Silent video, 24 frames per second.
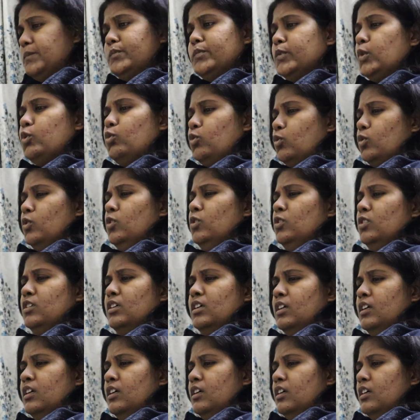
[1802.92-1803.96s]
No.
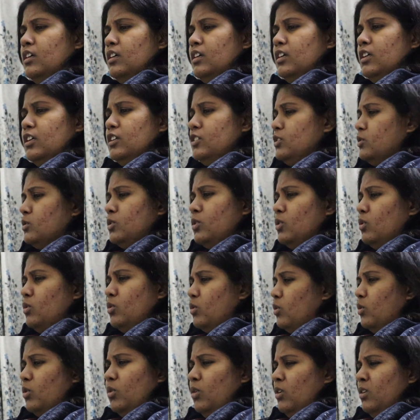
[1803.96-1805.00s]
No, no,
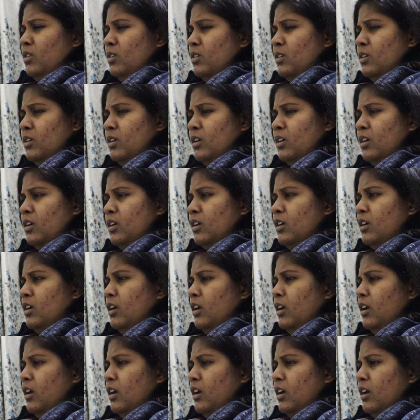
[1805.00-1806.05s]
no.
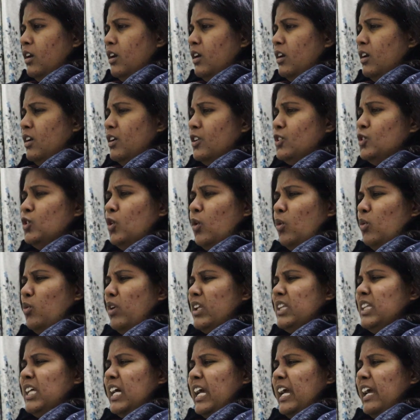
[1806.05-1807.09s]
No,
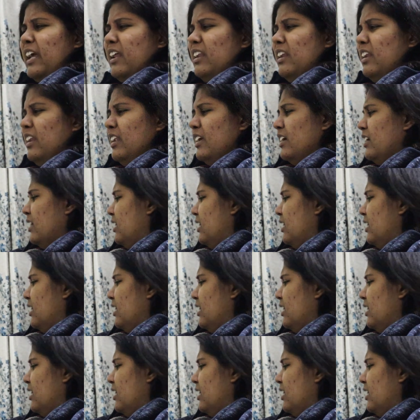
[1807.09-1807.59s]
what the hell?